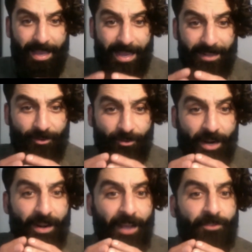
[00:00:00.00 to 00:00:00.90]
it
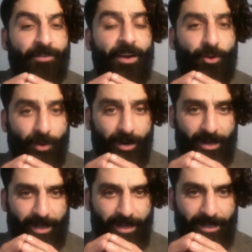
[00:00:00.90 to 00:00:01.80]
realized very
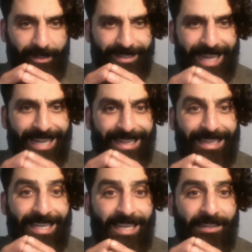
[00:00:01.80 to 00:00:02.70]
quickly that it
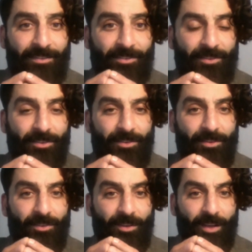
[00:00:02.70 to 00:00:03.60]
needs
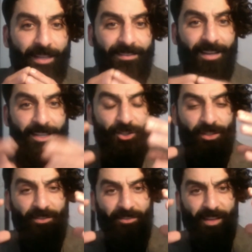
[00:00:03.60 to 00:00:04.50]

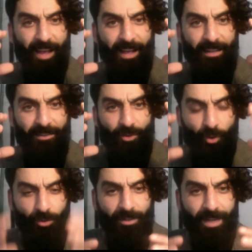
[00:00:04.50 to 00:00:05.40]
intelligence and
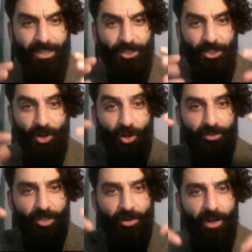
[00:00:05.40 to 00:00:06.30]
coordination on
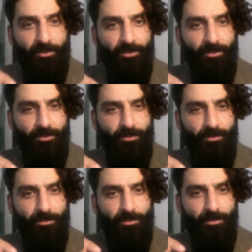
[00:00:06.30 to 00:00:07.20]
the ground.
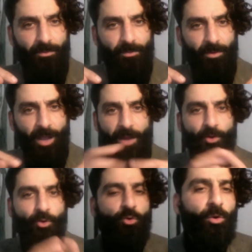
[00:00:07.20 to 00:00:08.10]
And
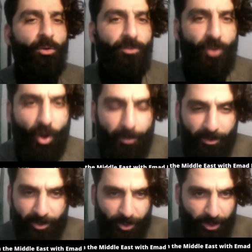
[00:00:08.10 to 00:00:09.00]
who was the
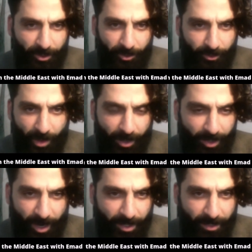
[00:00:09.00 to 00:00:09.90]
opposition to
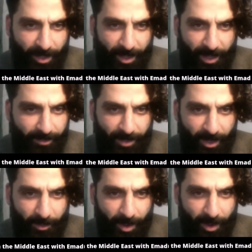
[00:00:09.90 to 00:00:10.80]
al-Qaeda and
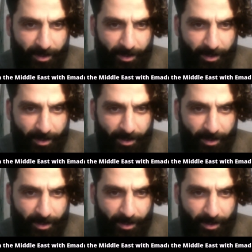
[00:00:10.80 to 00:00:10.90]
Taliban?